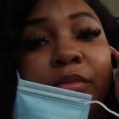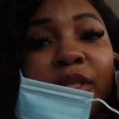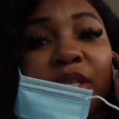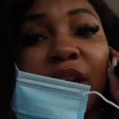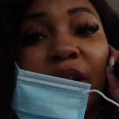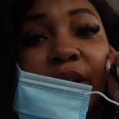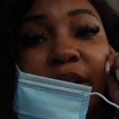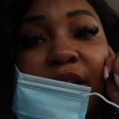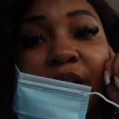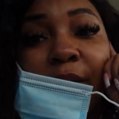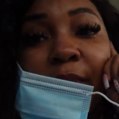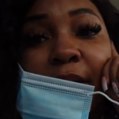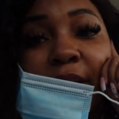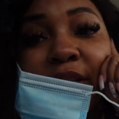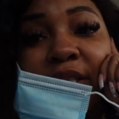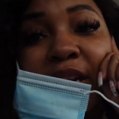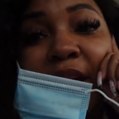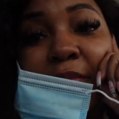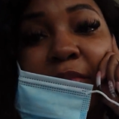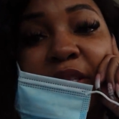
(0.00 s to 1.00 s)
I'm sorry y'all, by
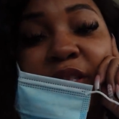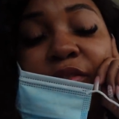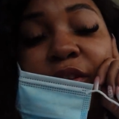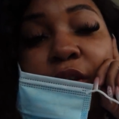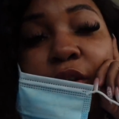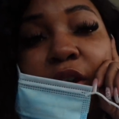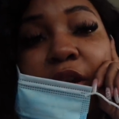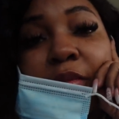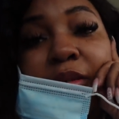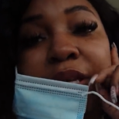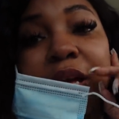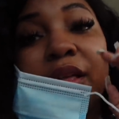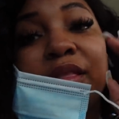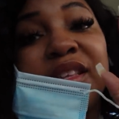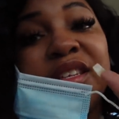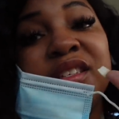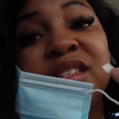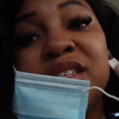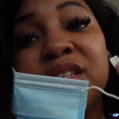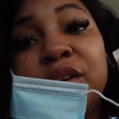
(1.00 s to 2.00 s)
the time this video comes out,
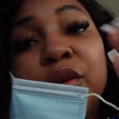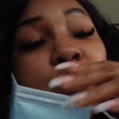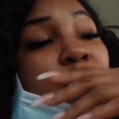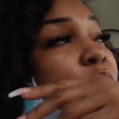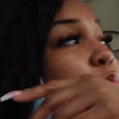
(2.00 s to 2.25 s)
this deal